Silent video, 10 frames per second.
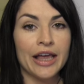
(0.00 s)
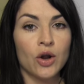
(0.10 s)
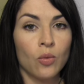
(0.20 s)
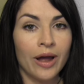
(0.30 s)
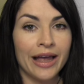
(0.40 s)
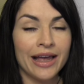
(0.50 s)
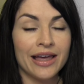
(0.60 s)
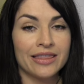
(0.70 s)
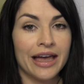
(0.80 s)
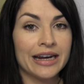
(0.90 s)
in a
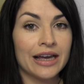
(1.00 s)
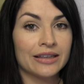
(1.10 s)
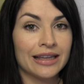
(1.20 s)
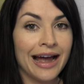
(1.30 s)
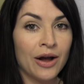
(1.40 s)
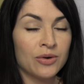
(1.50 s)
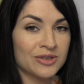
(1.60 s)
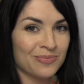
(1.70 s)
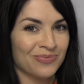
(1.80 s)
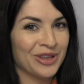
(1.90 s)
way that
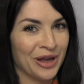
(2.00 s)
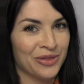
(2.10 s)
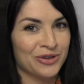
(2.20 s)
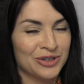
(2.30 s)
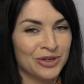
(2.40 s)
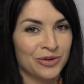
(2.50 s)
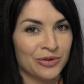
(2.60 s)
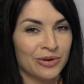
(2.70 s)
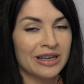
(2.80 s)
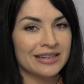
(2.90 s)
allows the other
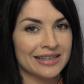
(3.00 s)
two